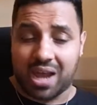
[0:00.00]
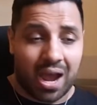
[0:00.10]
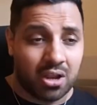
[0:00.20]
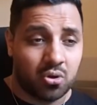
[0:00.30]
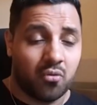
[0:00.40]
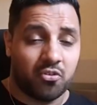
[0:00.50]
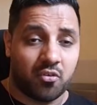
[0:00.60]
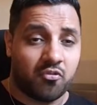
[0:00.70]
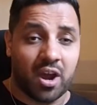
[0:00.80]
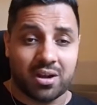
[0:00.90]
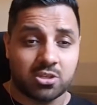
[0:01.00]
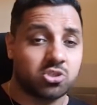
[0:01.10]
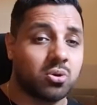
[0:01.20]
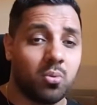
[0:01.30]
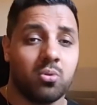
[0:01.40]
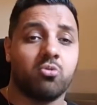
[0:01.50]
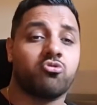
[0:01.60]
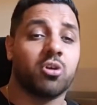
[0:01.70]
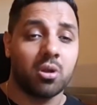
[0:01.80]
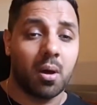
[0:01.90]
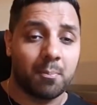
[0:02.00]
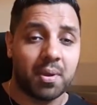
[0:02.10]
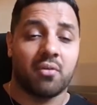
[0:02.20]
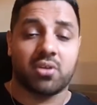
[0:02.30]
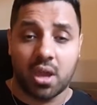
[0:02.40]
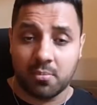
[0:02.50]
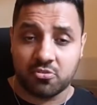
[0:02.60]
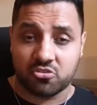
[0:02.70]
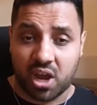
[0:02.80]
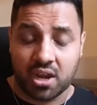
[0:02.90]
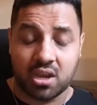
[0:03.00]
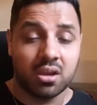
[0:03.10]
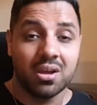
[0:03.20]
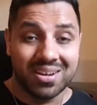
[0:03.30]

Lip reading: I know for a fact as someone who's done a bit of games designing